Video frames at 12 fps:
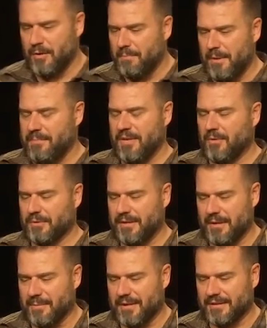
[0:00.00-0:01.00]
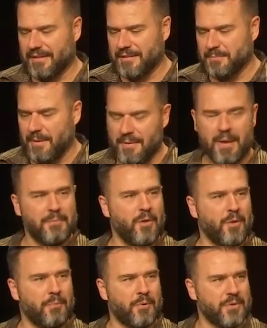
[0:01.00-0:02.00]
Maybe you don't think about this. Maybe I'm the
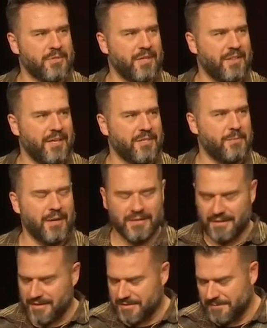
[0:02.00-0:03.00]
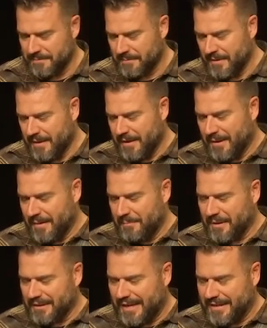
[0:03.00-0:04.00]
only person that thinks about this.
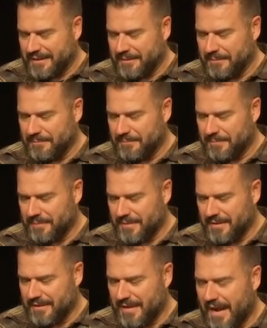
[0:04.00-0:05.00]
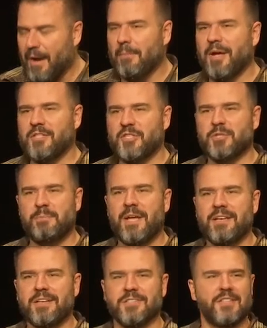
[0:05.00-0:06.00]
But how much
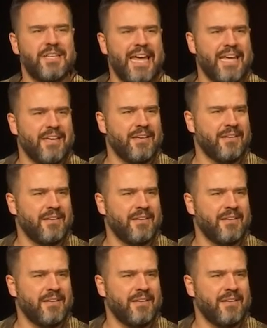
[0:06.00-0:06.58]
spit does it take?